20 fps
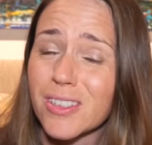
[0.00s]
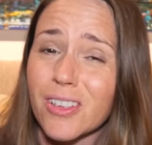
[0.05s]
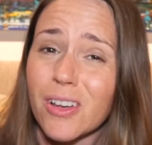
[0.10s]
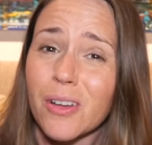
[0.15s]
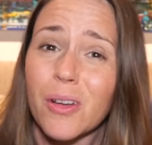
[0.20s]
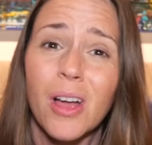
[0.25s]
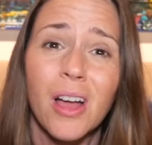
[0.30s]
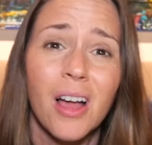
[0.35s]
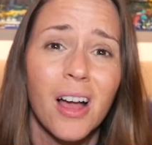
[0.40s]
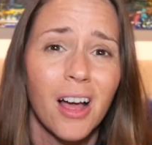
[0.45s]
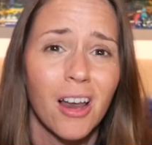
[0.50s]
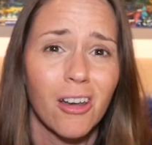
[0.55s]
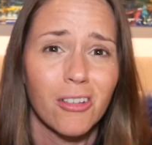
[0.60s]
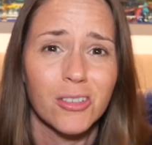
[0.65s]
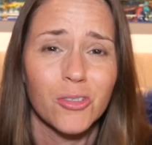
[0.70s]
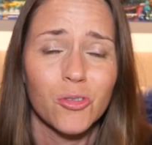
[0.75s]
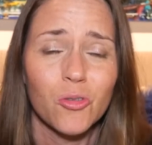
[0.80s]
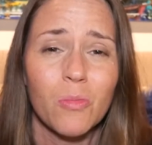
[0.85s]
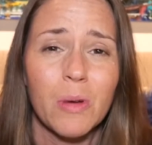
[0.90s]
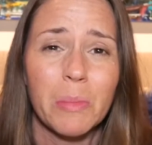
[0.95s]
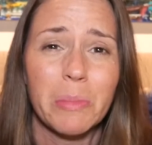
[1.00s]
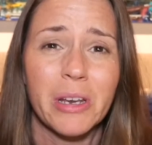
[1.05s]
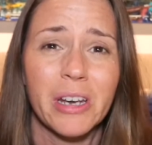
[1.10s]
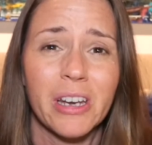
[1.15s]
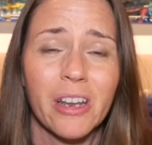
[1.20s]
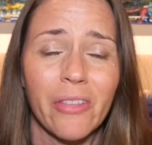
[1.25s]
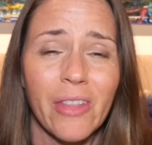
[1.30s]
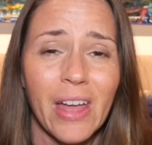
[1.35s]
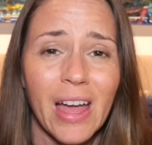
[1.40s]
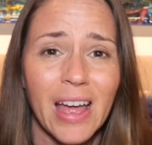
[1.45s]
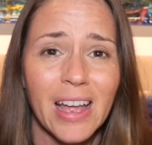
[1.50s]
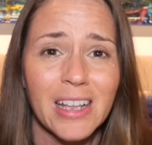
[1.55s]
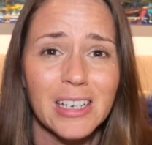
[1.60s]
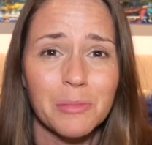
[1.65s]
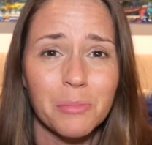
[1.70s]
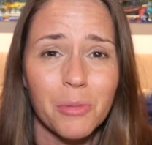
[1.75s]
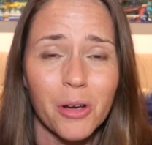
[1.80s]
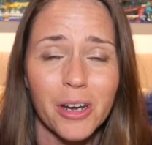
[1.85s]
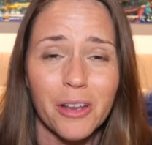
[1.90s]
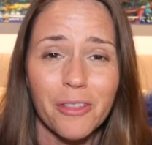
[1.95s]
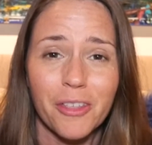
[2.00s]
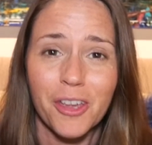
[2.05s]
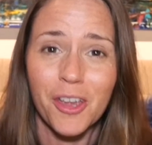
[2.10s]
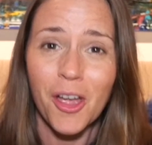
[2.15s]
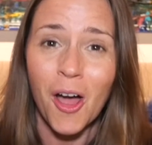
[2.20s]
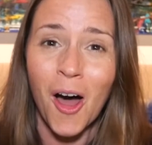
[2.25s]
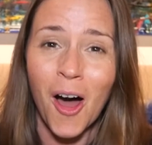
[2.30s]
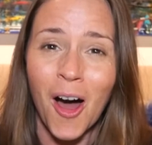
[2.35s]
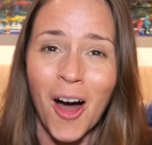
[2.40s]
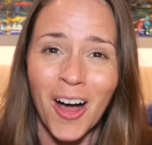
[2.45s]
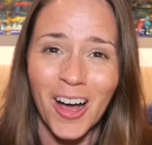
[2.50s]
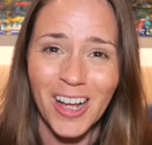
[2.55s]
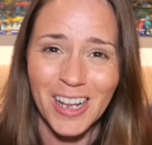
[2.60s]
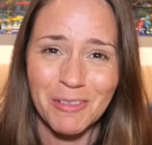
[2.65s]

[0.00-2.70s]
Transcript: So I lost all my money on that. I had to buy another car.